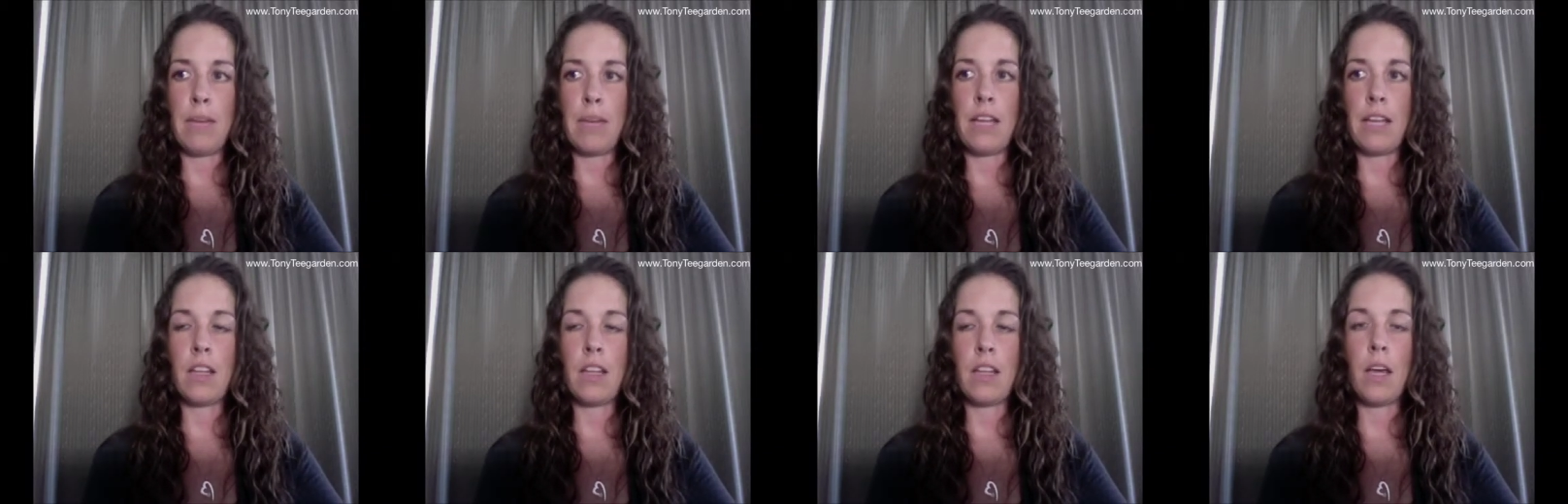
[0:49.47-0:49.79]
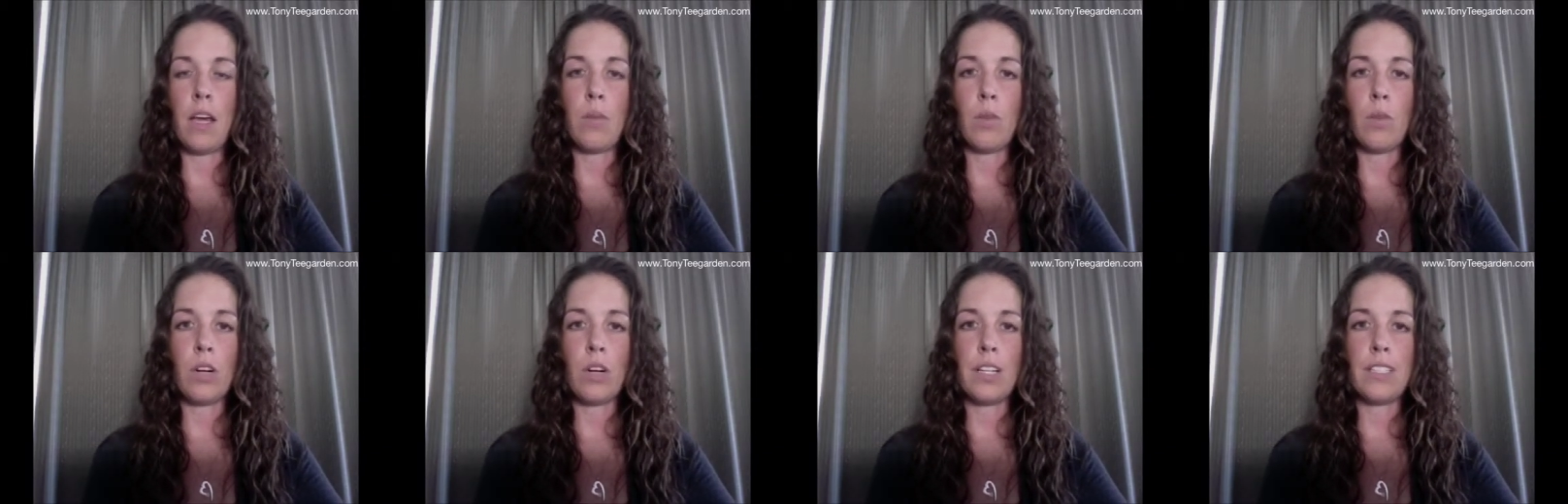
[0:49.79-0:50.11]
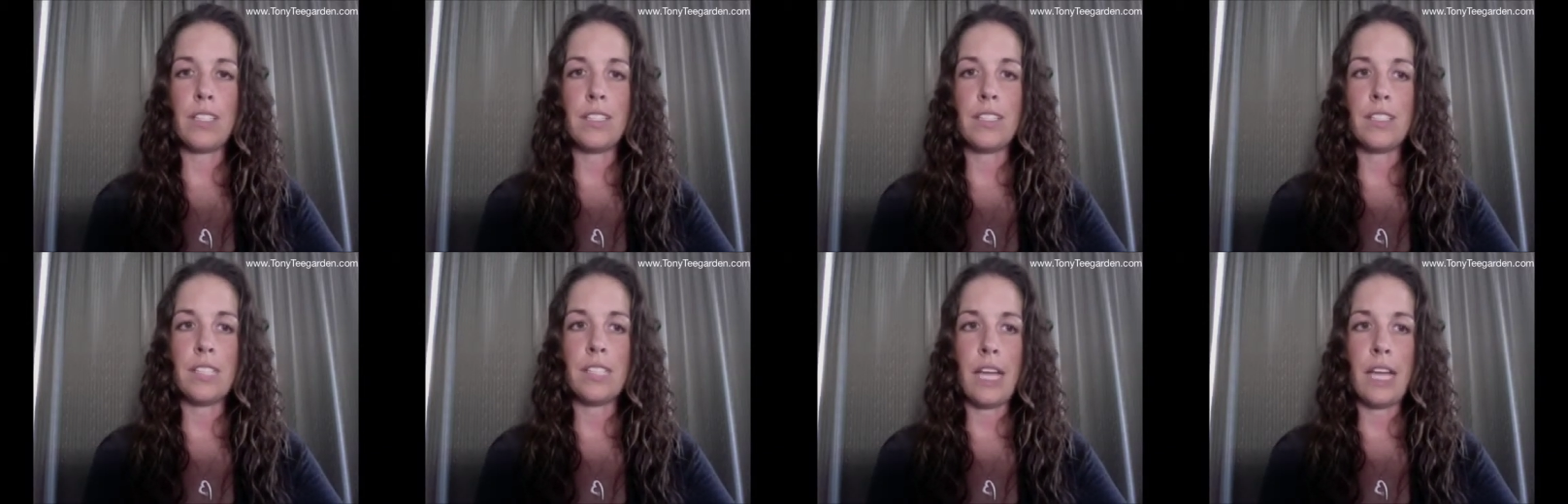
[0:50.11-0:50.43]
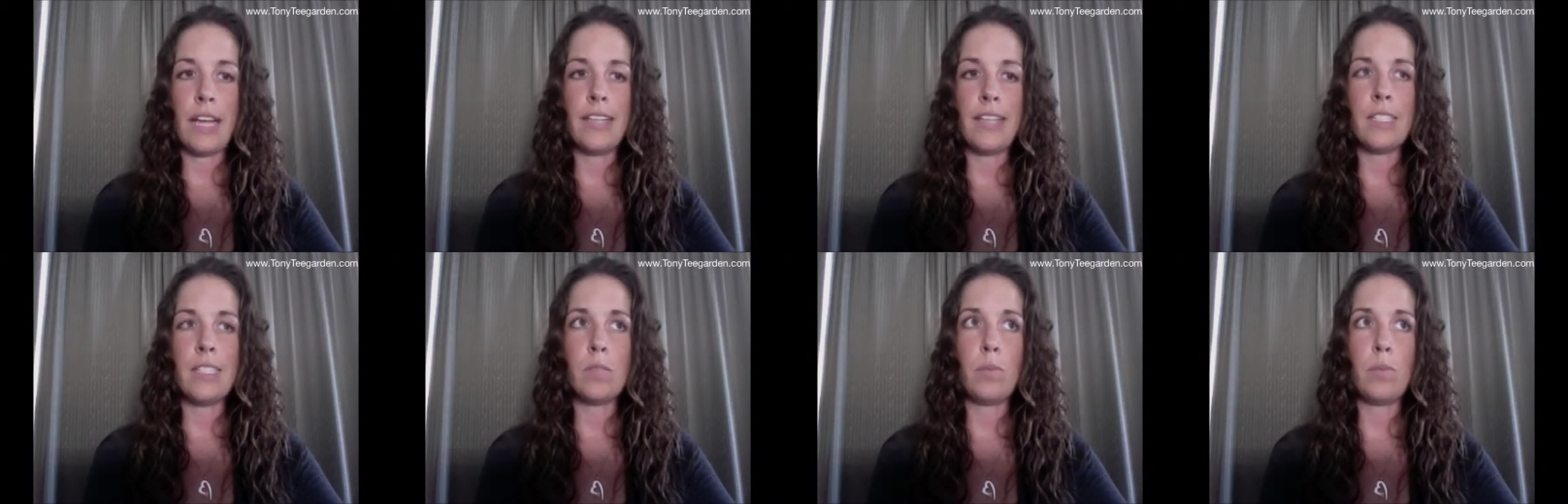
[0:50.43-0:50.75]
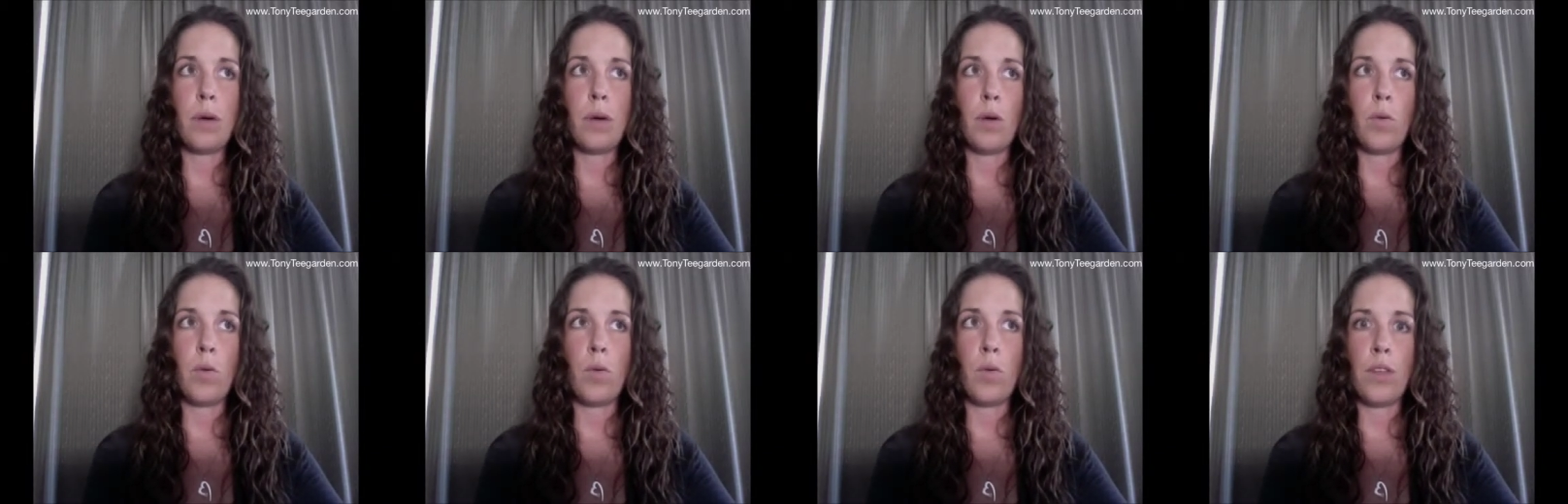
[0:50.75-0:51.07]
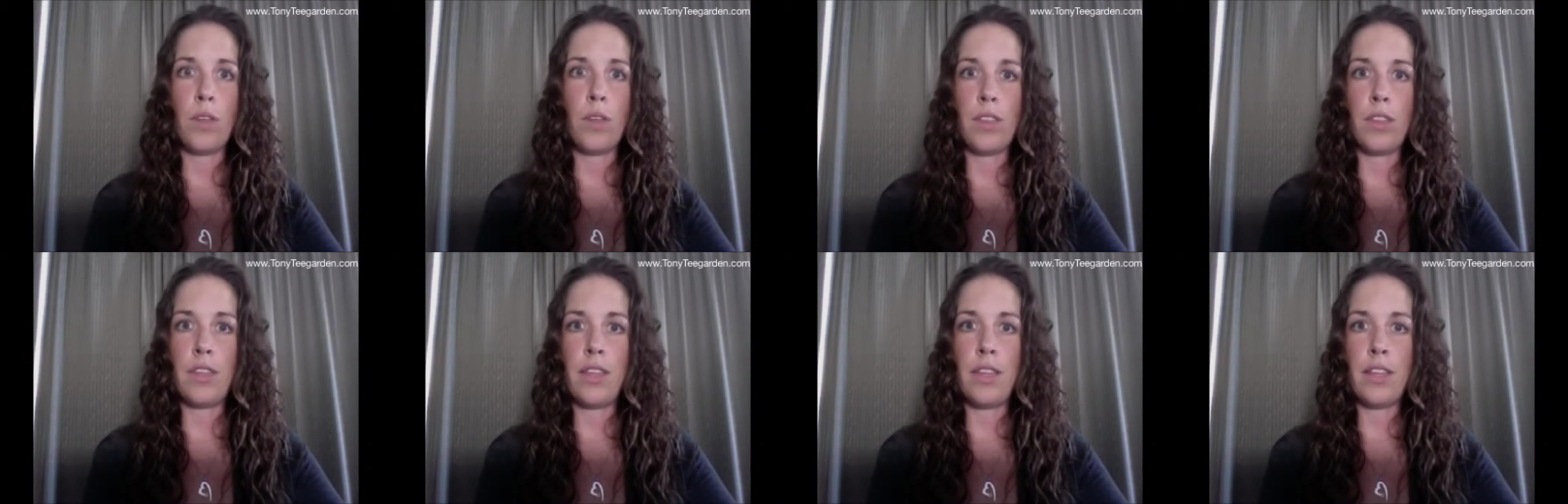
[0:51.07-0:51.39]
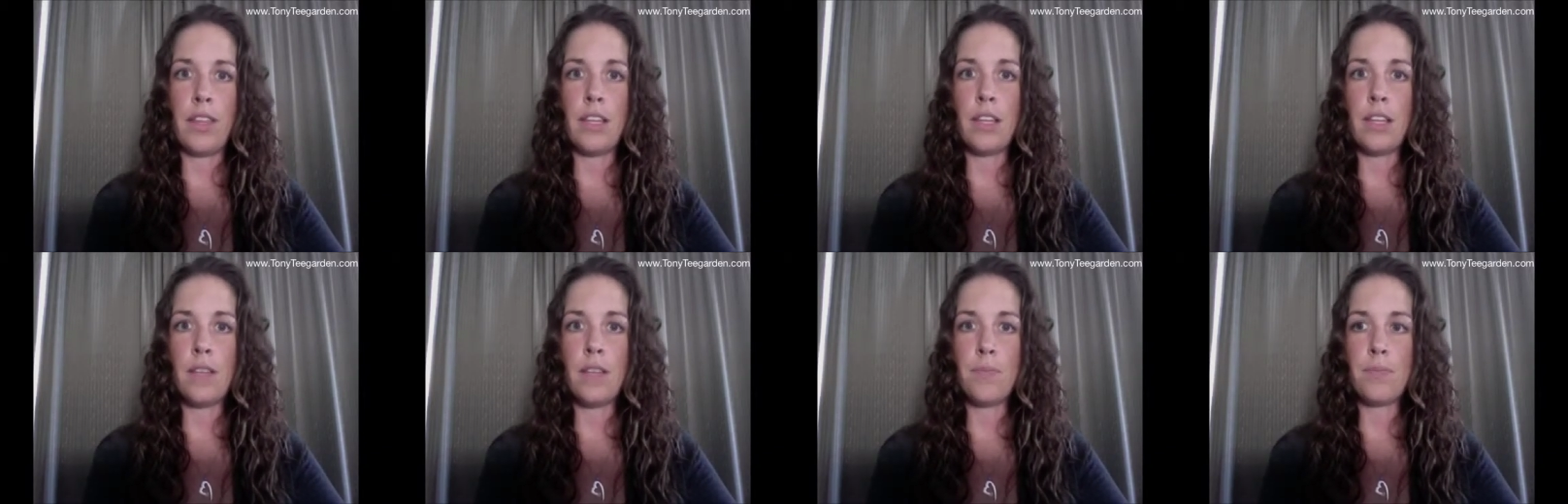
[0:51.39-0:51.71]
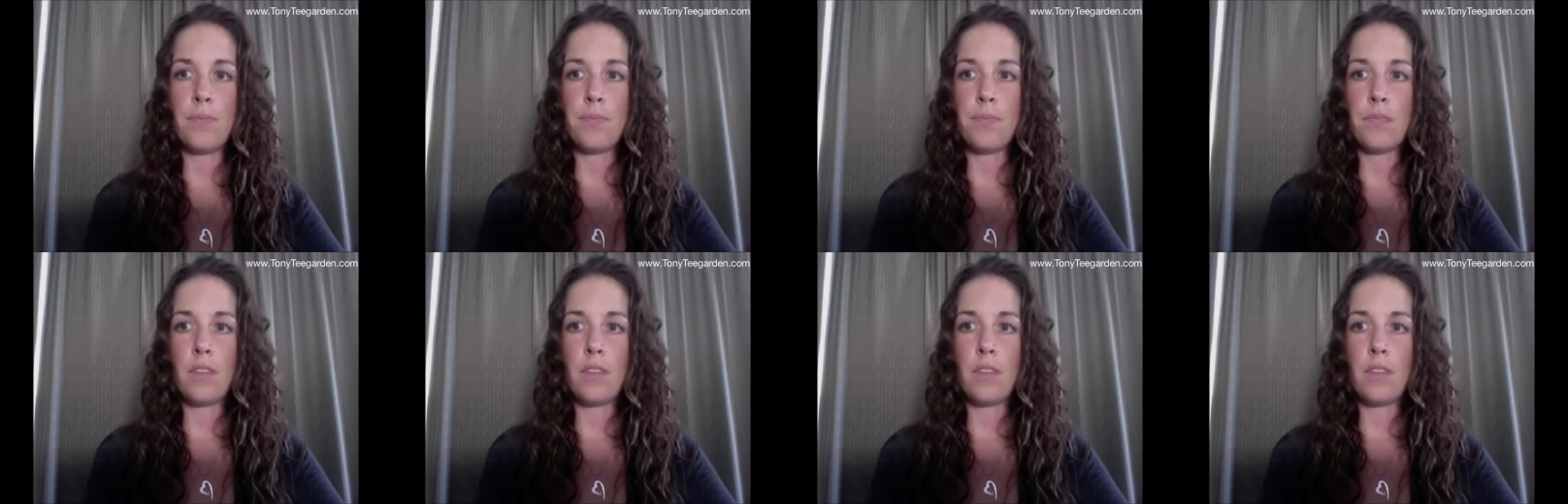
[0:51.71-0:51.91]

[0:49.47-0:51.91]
being a lot more concise, but within